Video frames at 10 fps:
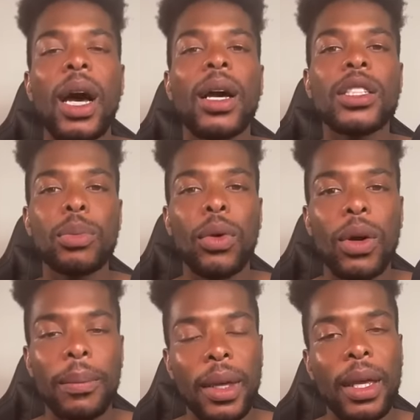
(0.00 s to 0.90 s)
y'all
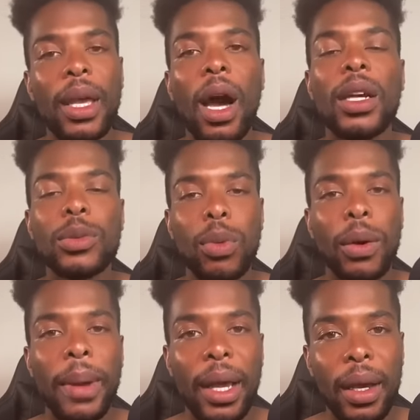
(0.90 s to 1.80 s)
exploit me, y'all
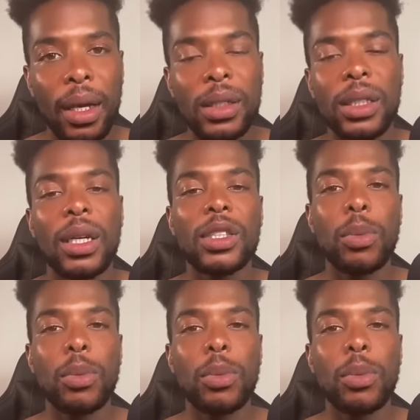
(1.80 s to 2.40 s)
exploit my content,